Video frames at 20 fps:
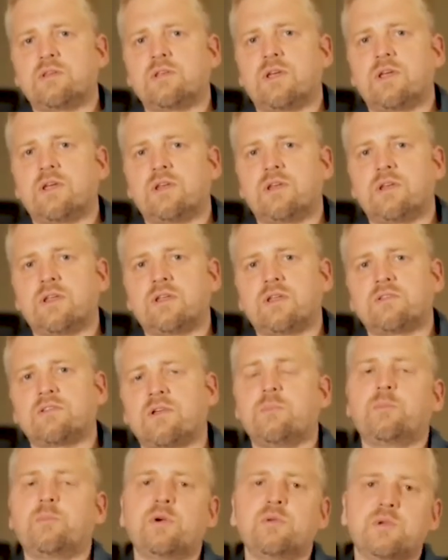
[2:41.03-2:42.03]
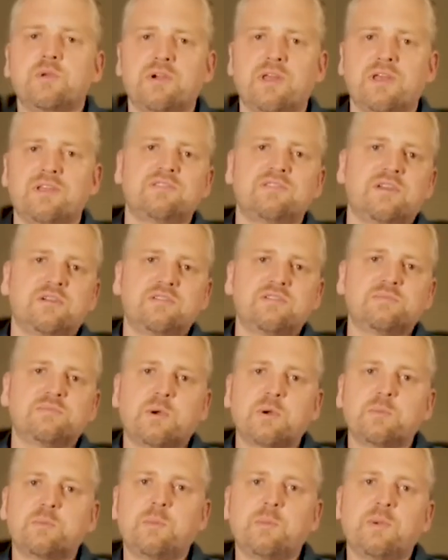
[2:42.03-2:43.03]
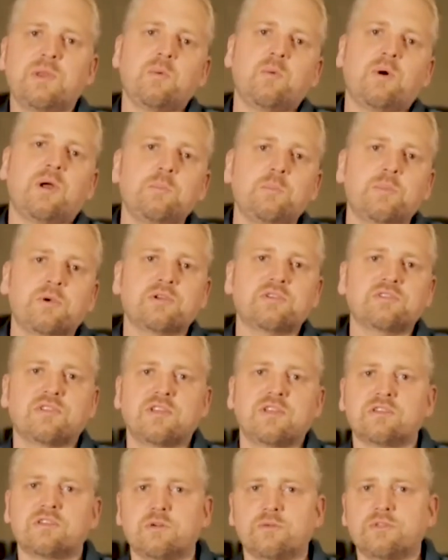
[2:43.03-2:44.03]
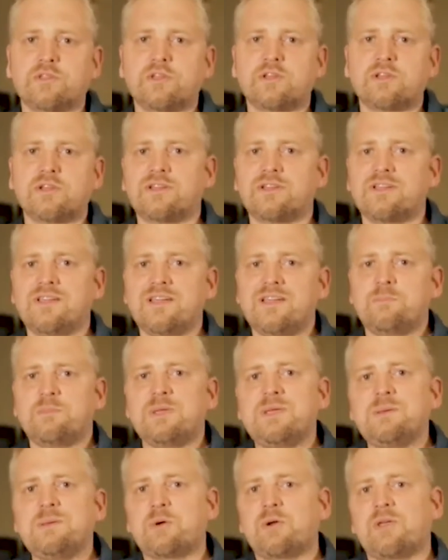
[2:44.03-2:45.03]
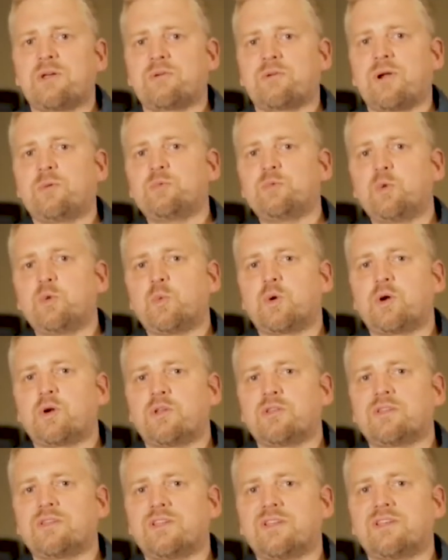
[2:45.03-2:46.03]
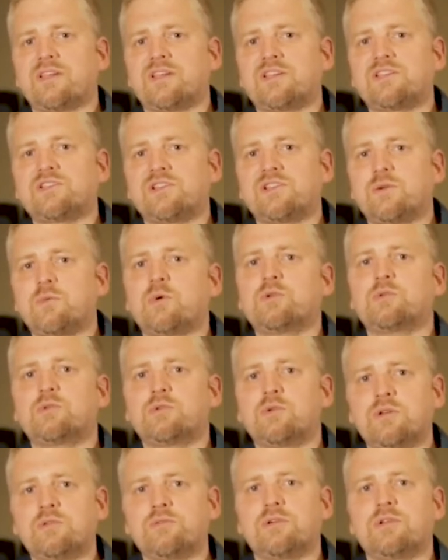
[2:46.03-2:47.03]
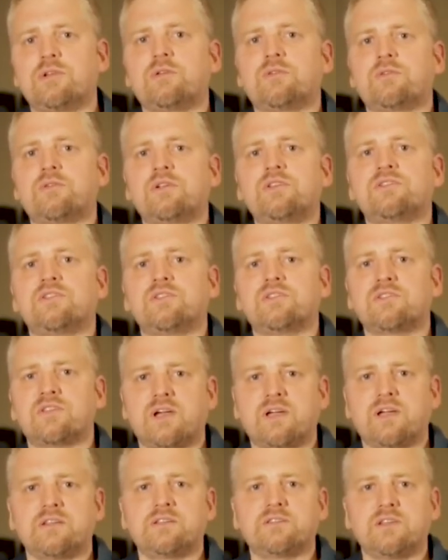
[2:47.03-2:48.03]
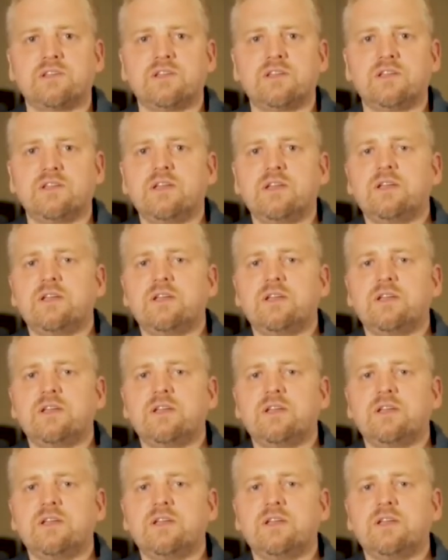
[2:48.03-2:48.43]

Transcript: And at some point we realized there is probably 1% of the people around the world that actually want to live in a free society